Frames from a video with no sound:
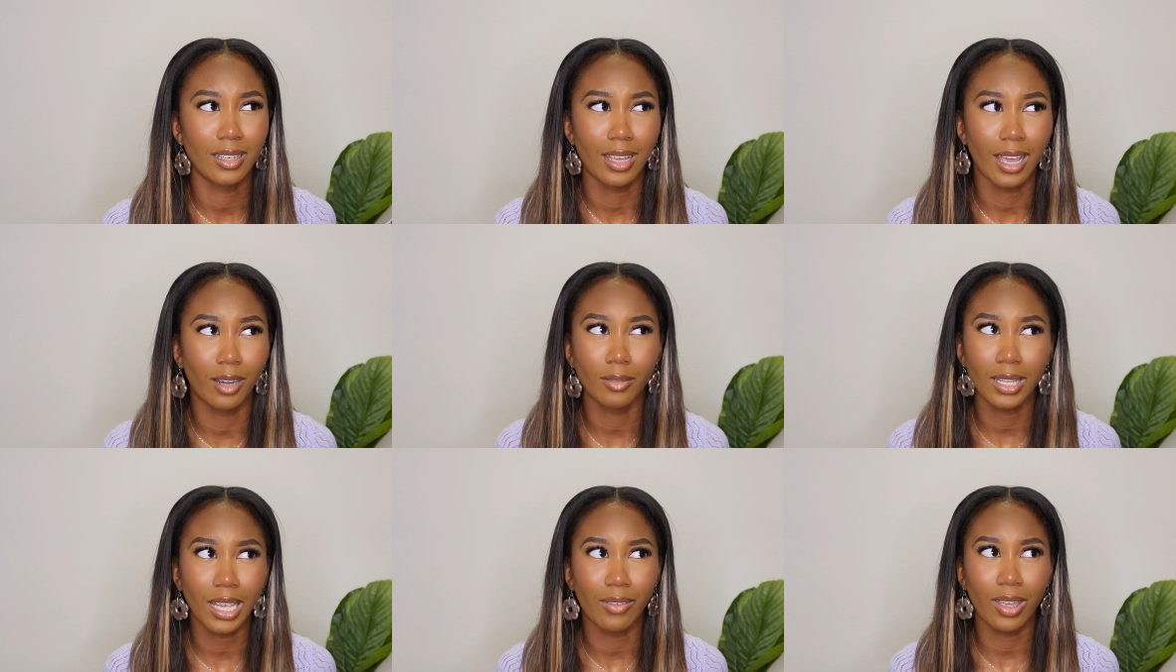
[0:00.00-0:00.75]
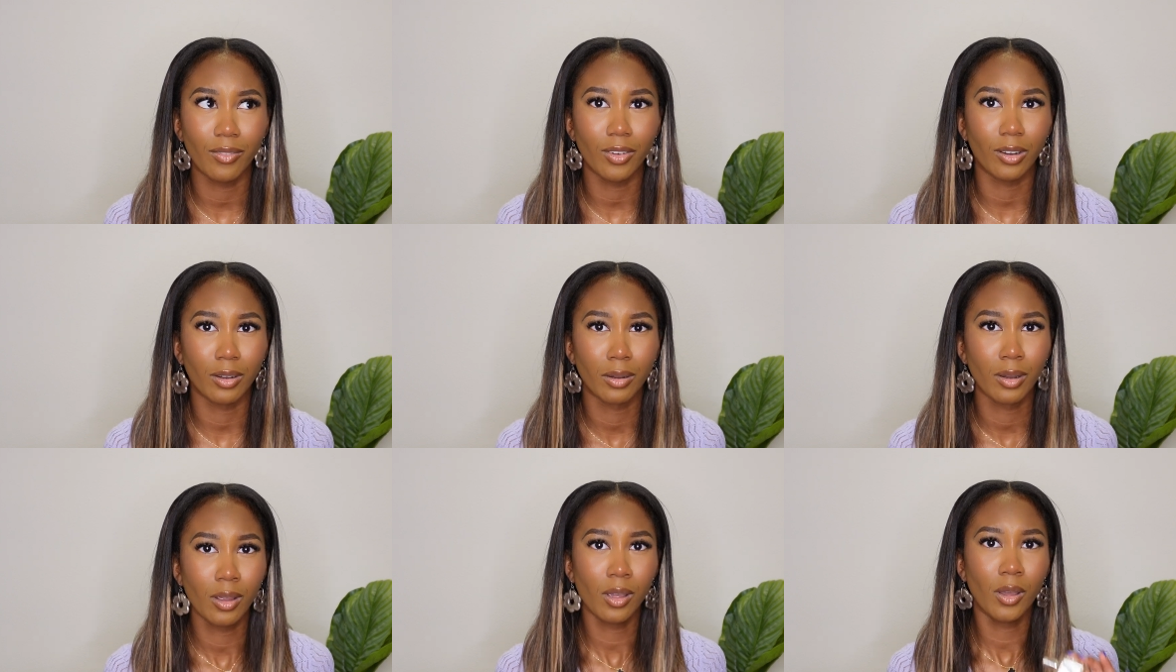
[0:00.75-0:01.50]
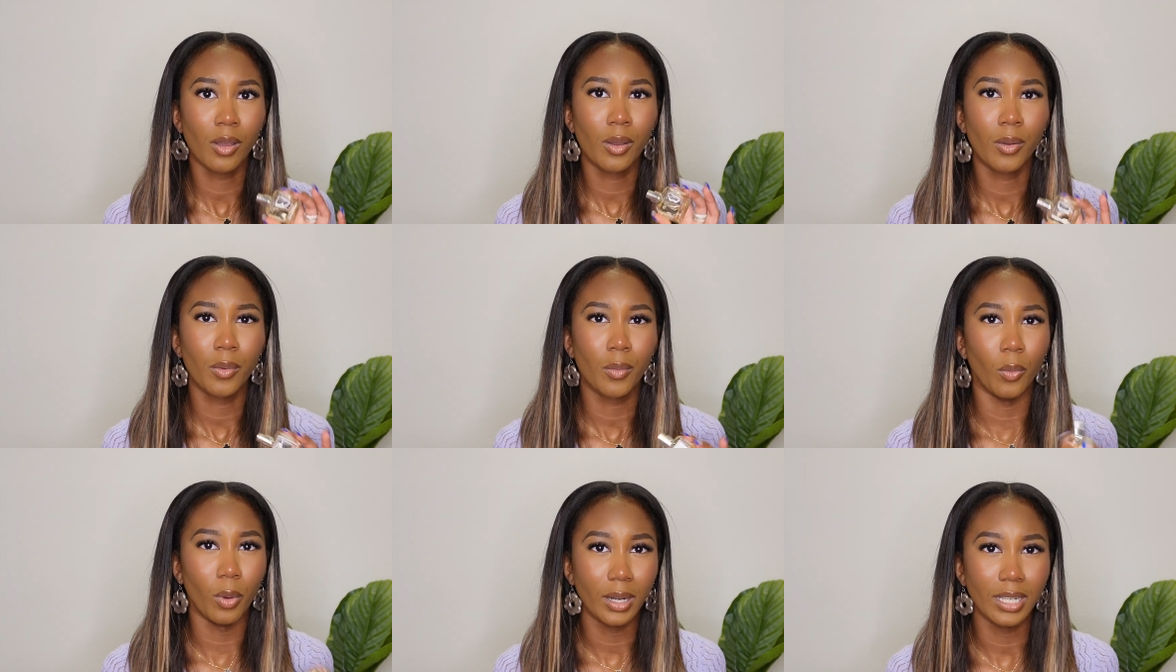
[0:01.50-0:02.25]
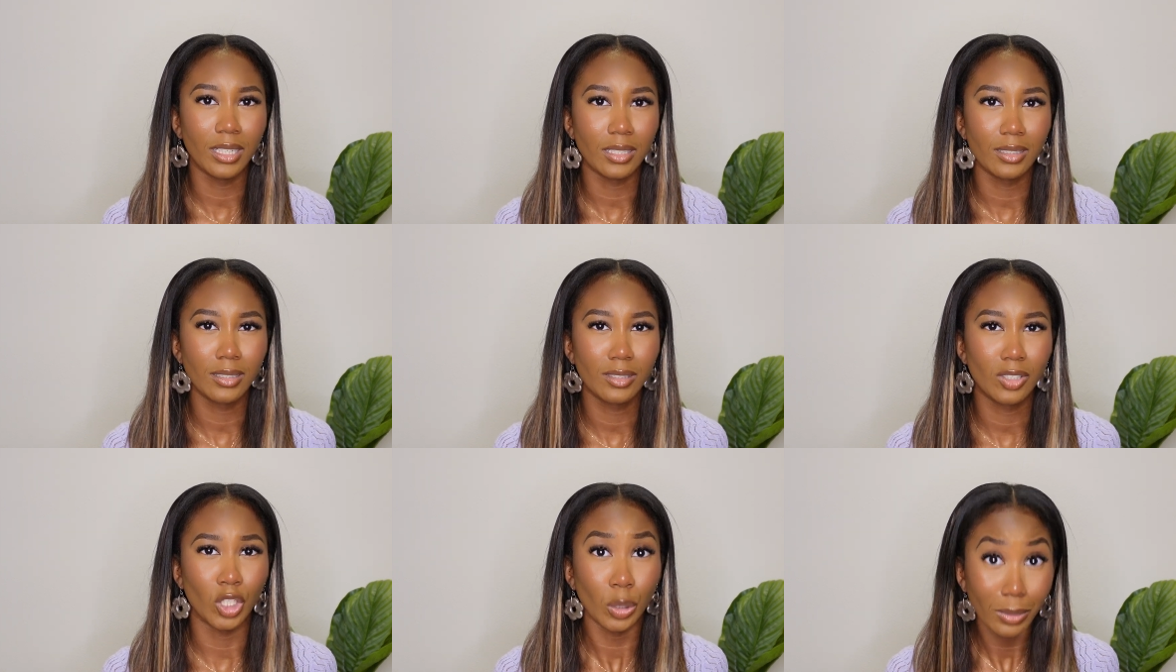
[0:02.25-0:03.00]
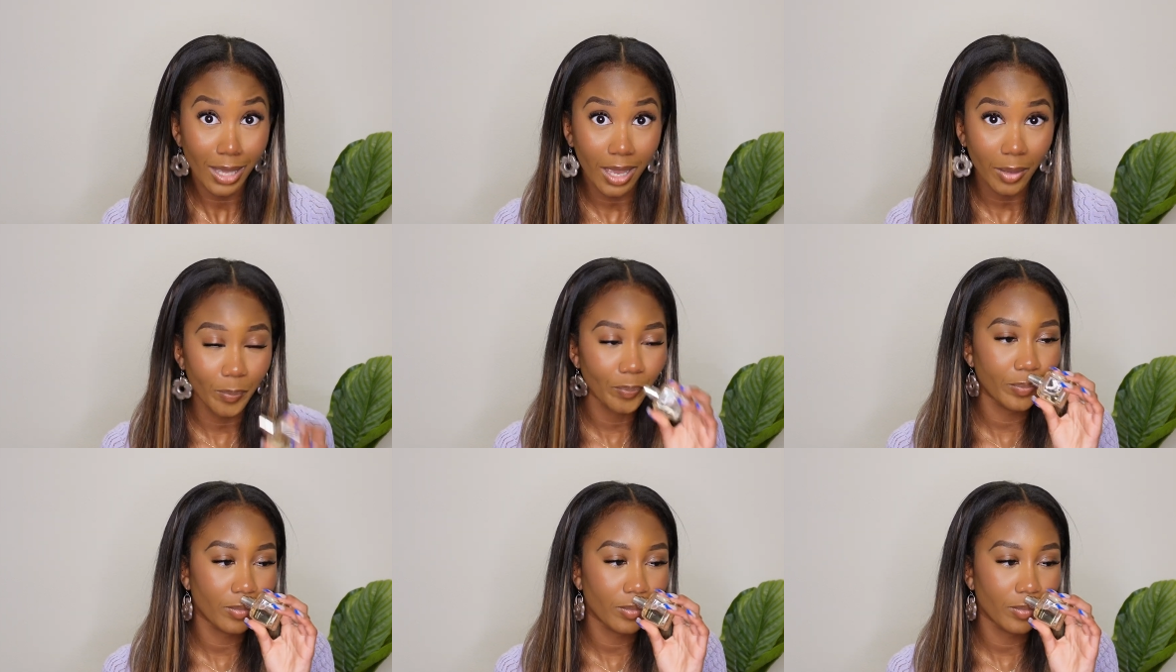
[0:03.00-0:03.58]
I don't think I've ever wanted to do that.